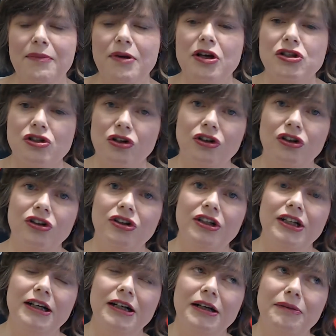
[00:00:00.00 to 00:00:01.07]
So
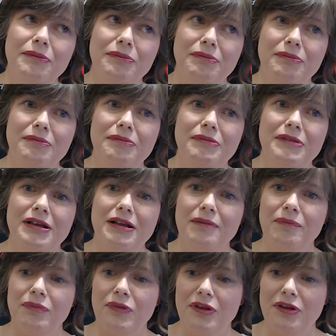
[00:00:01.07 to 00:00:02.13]

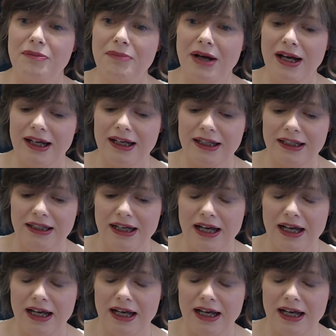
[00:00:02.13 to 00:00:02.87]
my